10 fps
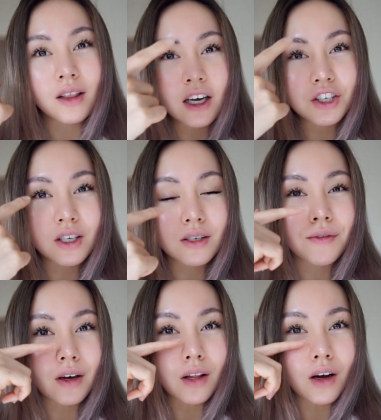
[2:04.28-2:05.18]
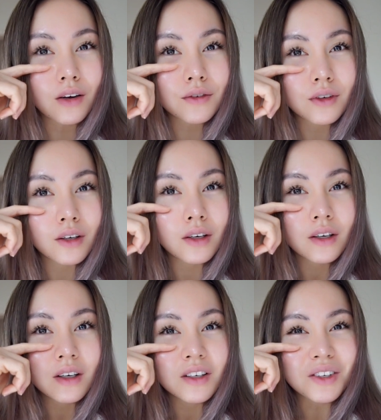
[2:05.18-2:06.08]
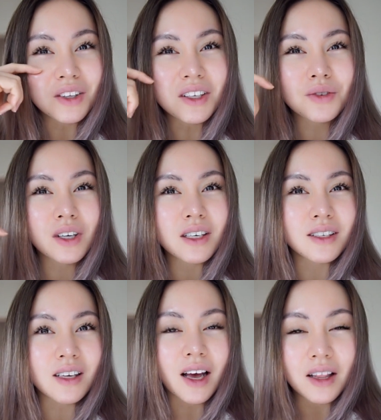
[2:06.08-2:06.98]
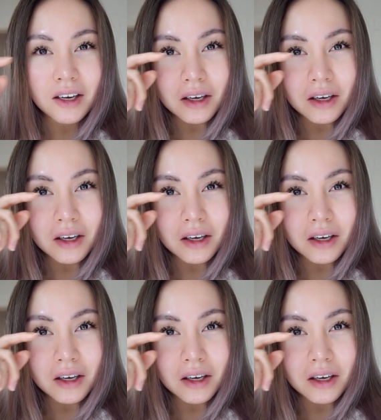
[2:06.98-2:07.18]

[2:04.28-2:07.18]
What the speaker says: lashes fell off. So that's really sad.